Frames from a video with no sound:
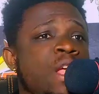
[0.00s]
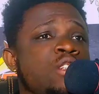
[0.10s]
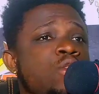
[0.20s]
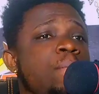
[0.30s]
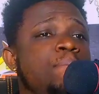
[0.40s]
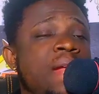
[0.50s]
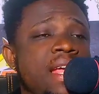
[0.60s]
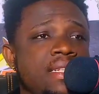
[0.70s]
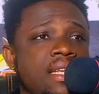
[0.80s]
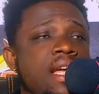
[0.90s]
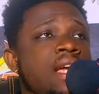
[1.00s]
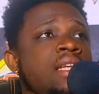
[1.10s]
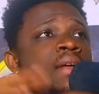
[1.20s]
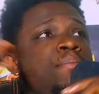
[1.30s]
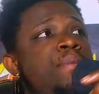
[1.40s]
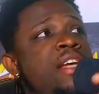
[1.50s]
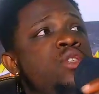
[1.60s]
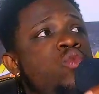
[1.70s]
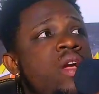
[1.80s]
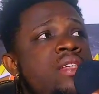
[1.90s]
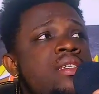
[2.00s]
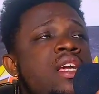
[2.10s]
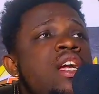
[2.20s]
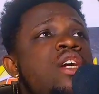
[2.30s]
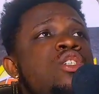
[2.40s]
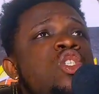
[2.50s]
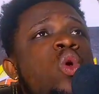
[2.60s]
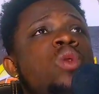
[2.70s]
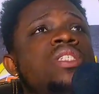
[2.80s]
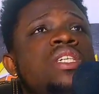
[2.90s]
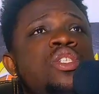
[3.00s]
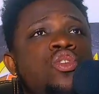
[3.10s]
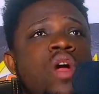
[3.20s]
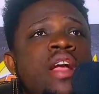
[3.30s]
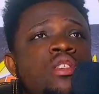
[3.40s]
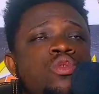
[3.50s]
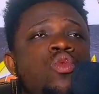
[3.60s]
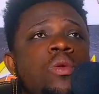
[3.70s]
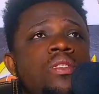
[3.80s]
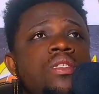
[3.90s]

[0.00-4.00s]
So please, the best way is don't try to